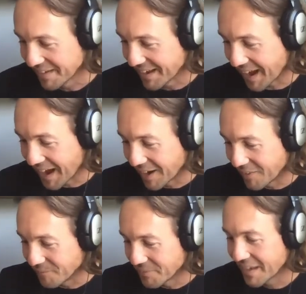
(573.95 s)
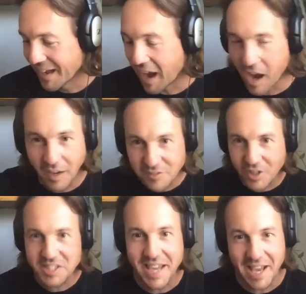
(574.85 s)
Um, I, have tried
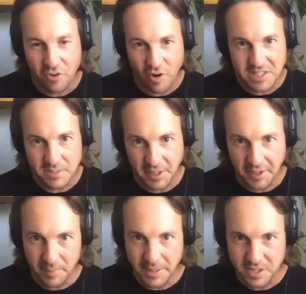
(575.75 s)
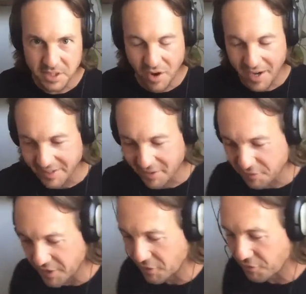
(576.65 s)
to categorize them a little bit to try and get a
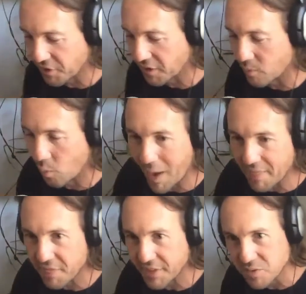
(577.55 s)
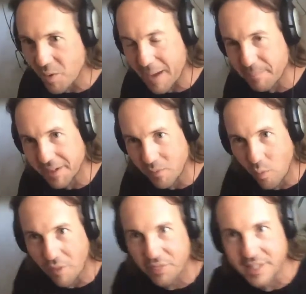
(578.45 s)
feel for when things were happening and what
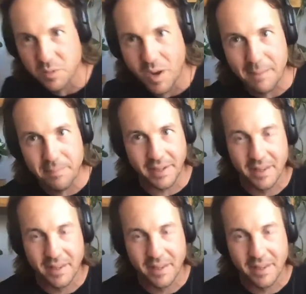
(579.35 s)
things were happening.